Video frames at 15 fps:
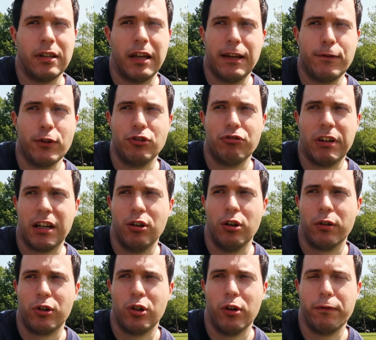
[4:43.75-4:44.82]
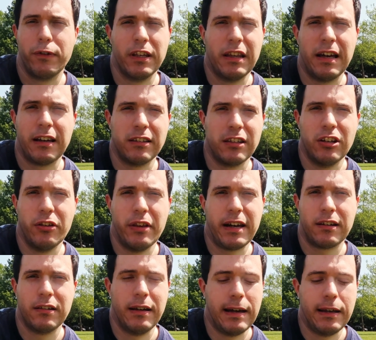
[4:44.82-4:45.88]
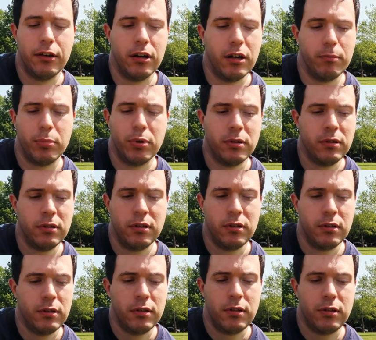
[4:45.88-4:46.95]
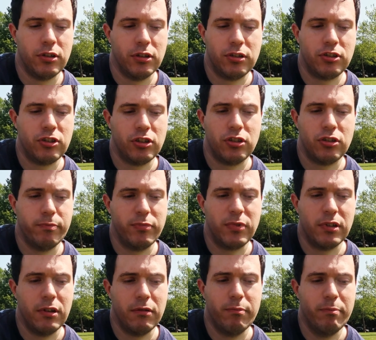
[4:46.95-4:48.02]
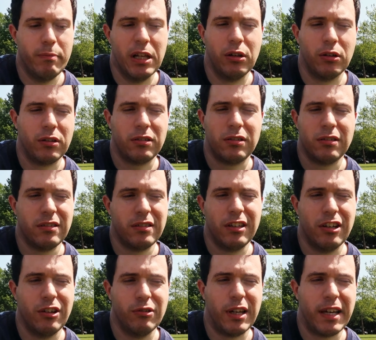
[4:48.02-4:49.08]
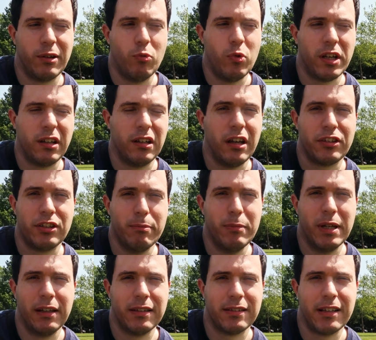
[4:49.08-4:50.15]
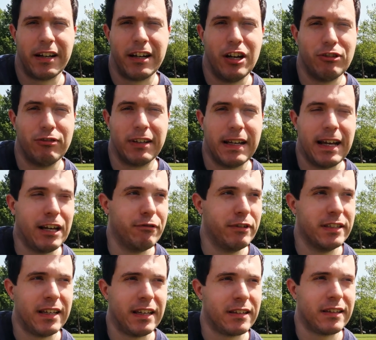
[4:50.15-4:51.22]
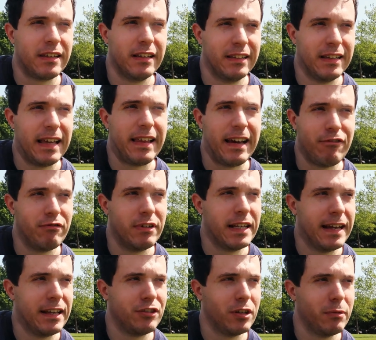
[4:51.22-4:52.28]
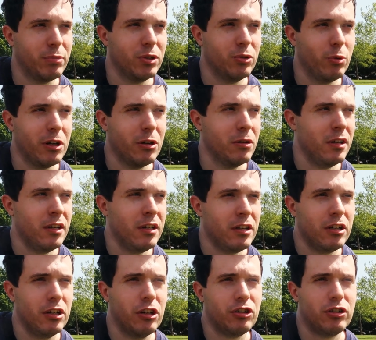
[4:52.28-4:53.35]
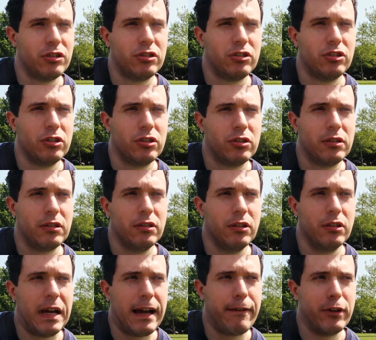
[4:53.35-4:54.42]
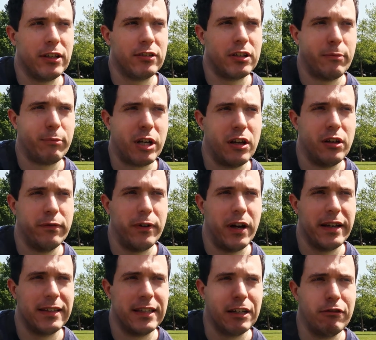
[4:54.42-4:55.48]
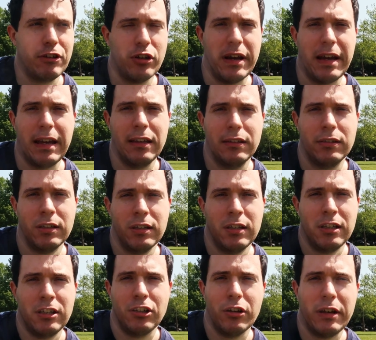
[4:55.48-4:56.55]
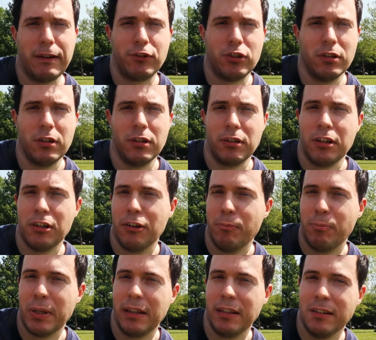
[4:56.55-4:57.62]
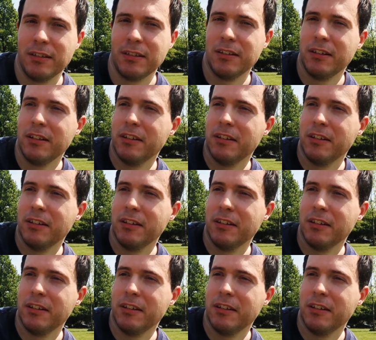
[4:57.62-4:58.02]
if you drink a lot of coffee, that that can add up. Just milk, like one glass of milk is like 100 calories, that really adds up as well. Just having some kind of idea in your head. You don't have to be